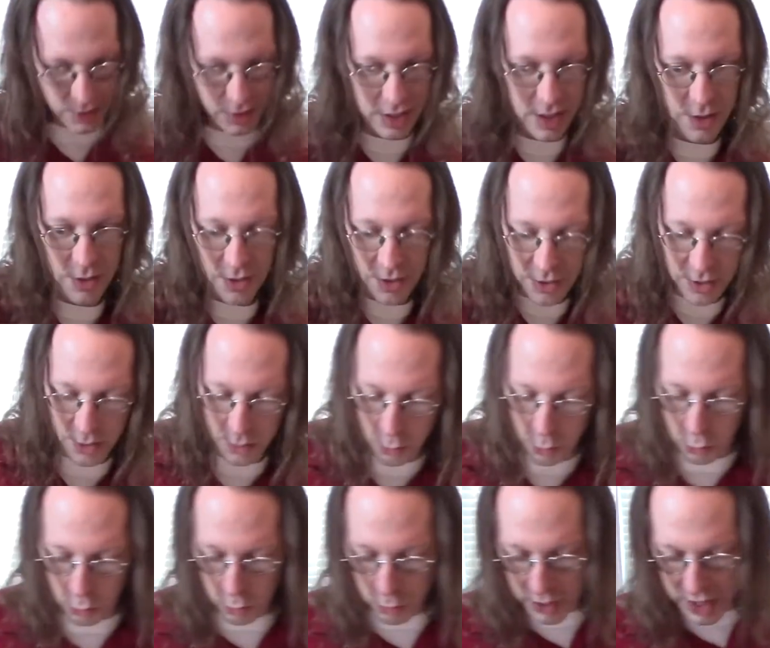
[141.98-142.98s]
a
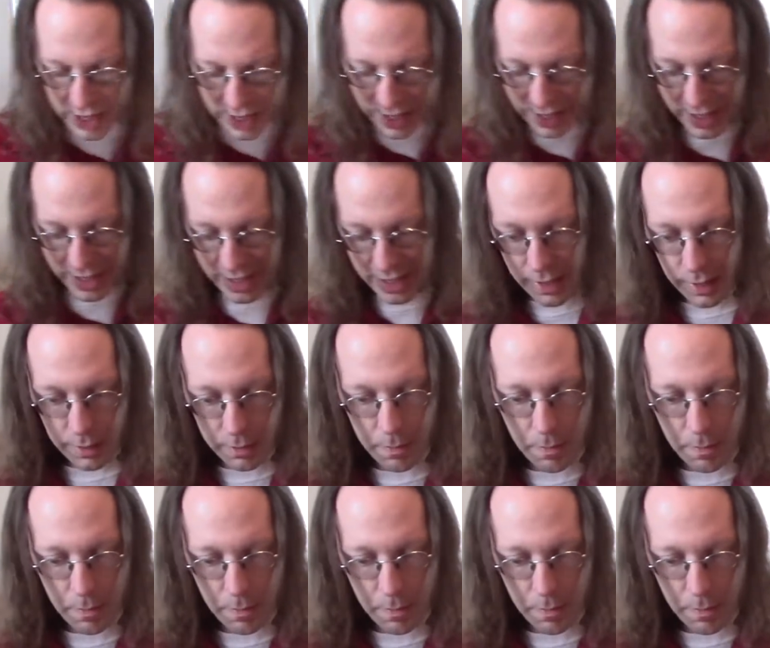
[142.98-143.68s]
3.